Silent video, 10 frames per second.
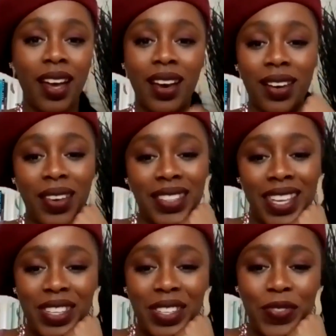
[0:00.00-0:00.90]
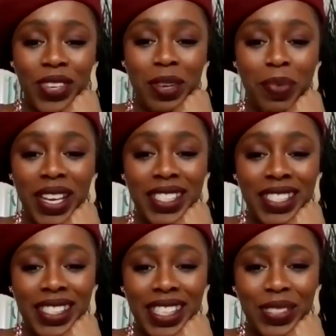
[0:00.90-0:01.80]
All right, thank you for your
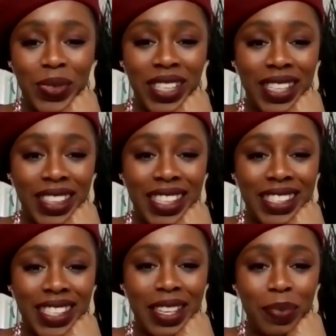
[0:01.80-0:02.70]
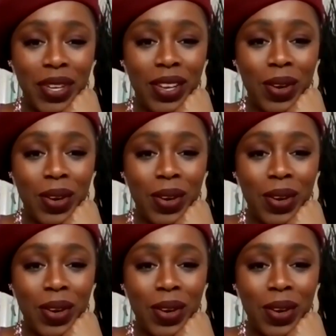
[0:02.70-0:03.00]
patience as we get this up and